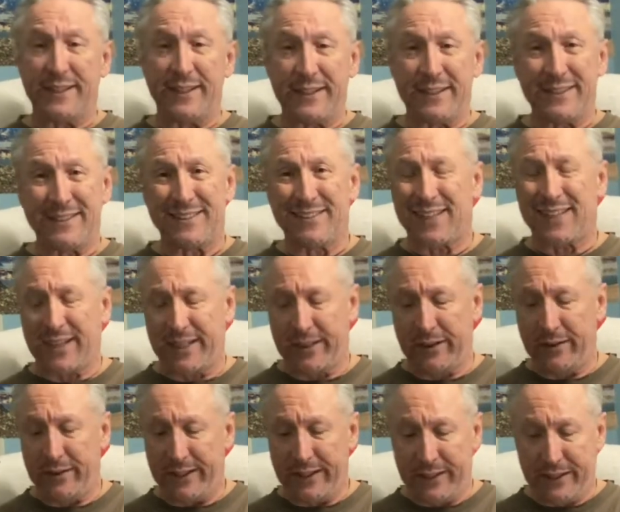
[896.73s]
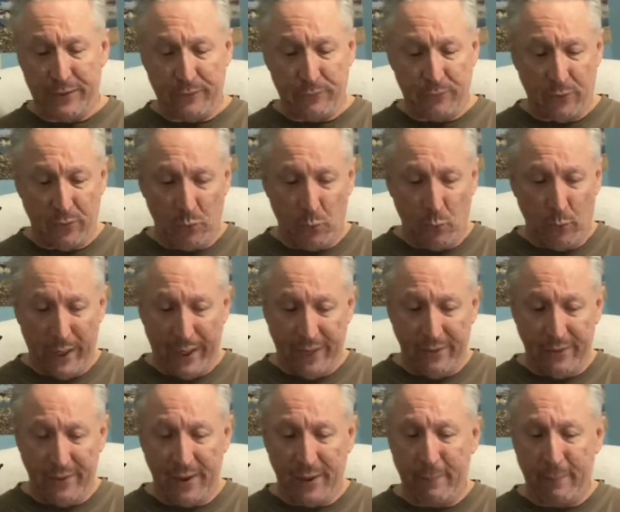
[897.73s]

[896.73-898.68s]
an entirely different way than